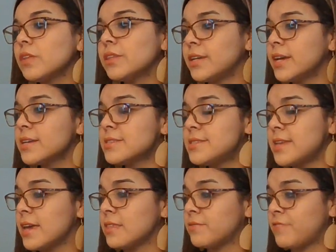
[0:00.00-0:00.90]
The next
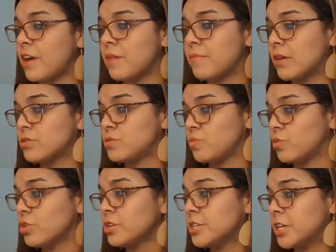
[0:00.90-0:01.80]
day, the fat mouse
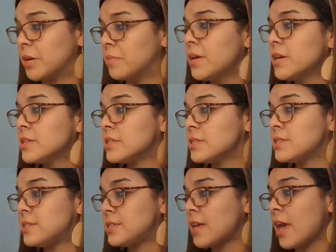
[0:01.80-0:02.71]
warned him to
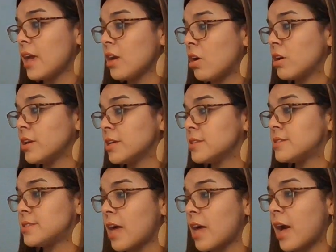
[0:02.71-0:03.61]
stay on
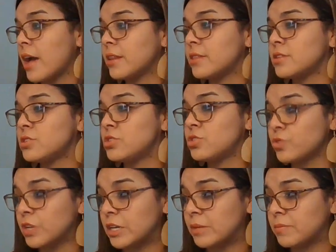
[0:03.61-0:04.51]
his side of the
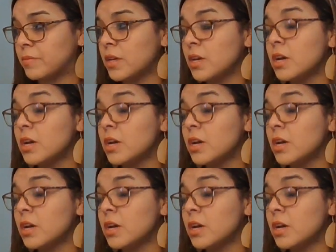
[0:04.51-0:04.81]
stream.